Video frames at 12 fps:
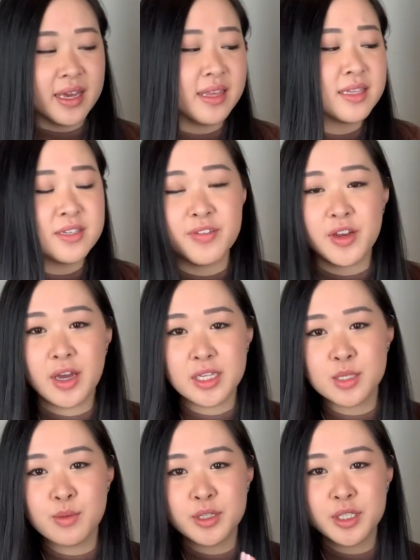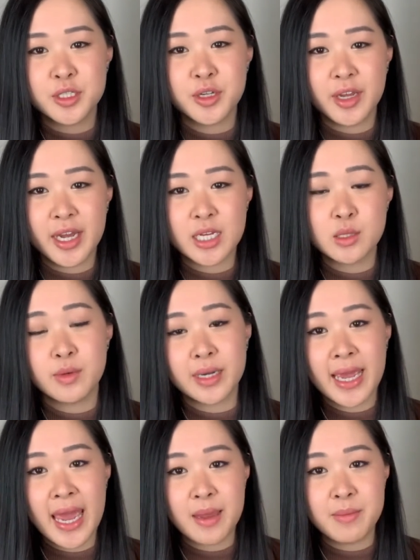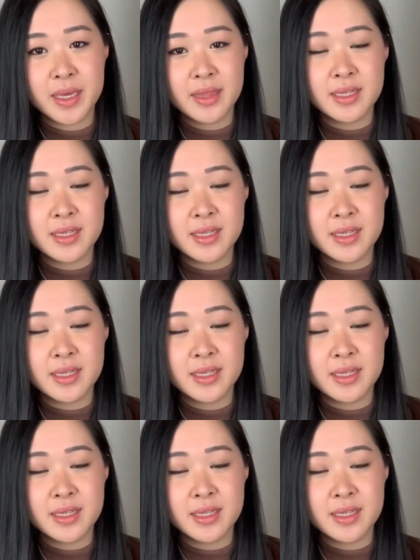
in this video, I just want to show you guys what came in